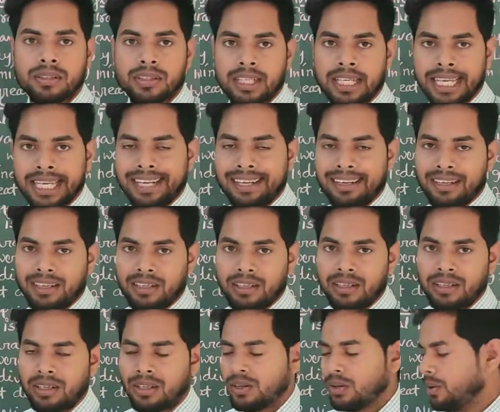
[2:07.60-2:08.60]
Kerala.
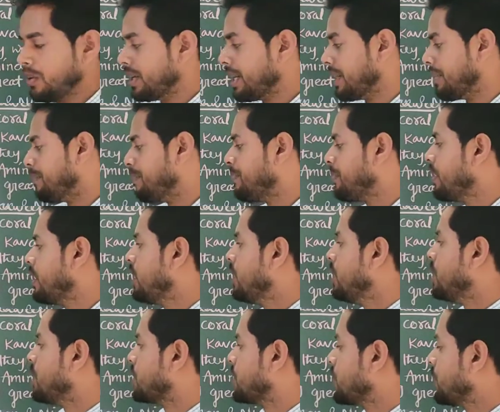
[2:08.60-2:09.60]
Okay,
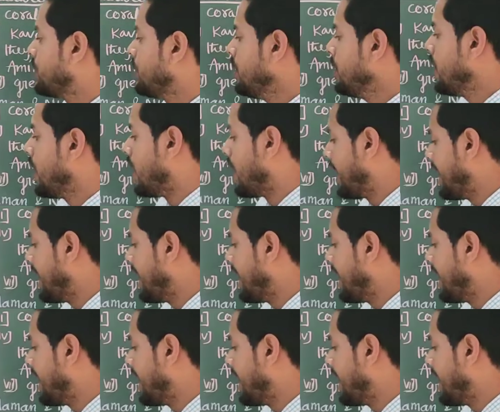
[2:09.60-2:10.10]
so